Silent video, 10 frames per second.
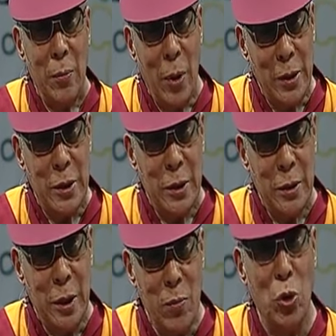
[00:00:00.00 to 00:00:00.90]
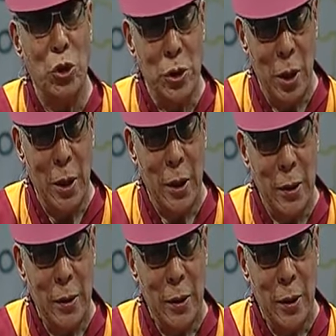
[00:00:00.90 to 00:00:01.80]
But emotionally,
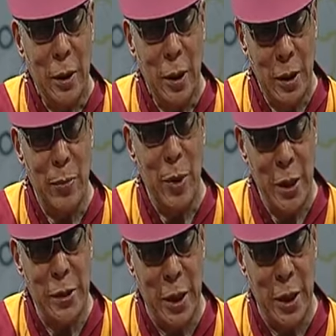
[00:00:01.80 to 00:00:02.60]
it may